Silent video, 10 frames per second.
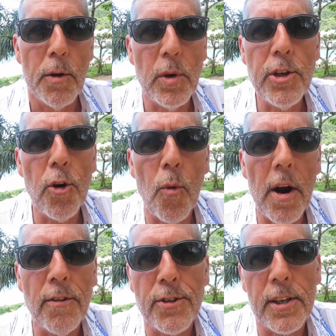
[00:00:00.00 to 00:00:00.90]
When you're
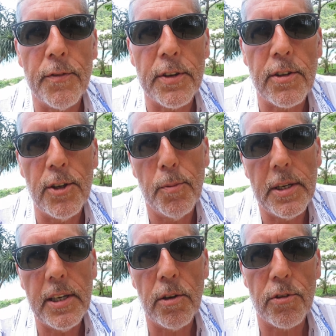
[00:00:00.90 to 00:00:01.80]
aware of stuff, it's no
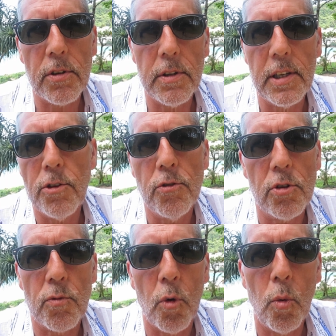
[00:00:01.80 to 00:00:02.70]
big deal. So then you
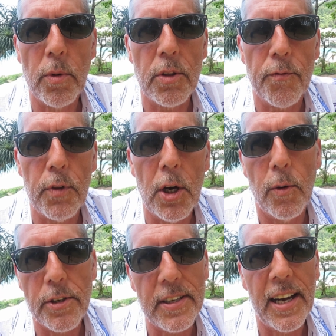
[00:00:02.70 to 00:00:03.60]
just roll with the
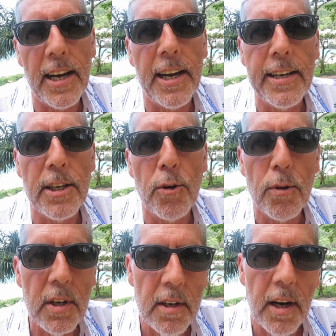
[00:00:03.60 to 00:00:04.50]
flow. You say, I know
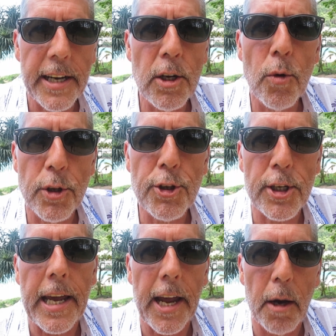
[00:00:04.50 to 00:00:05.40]
the
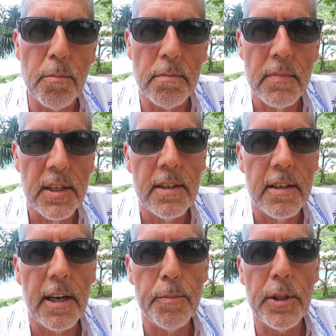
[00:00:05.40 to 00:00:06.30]
scam.
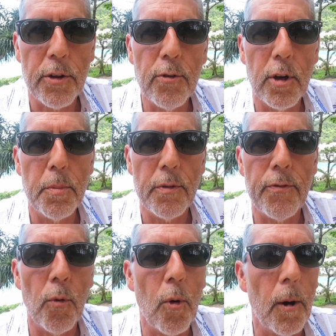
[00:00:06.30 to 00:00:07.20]
I've been through it
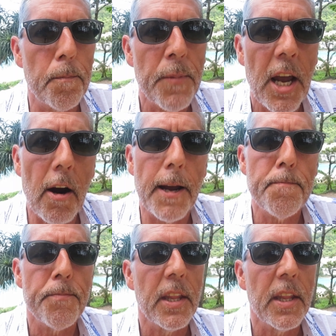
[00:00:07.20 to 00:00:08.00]
before. All right.